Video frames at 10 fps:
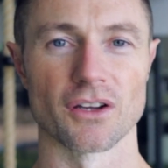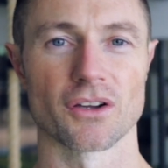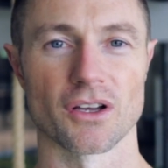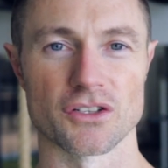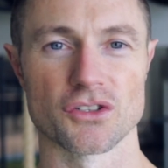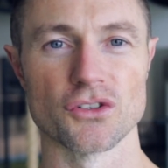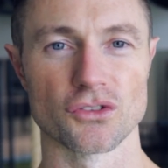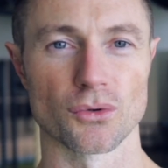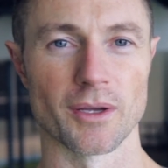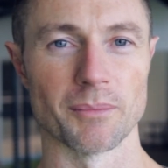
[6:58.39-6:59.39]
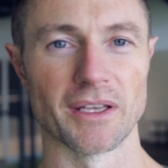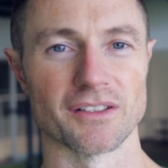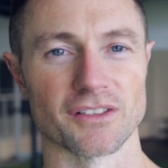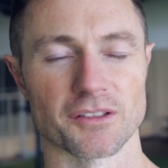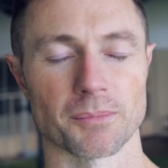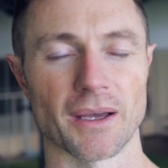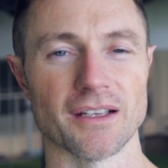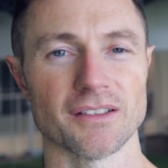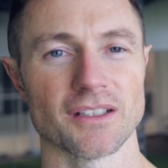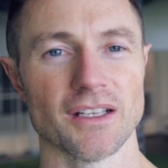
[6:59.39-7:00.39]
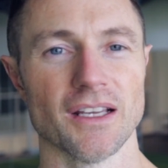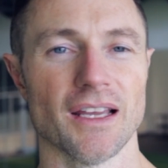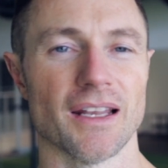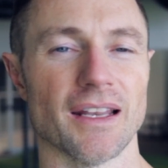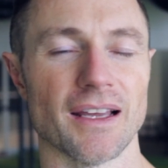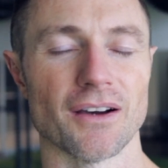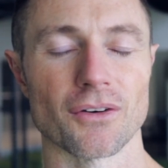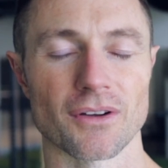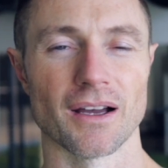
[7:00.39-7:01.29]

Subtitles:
kind of 2 square meters of space. Now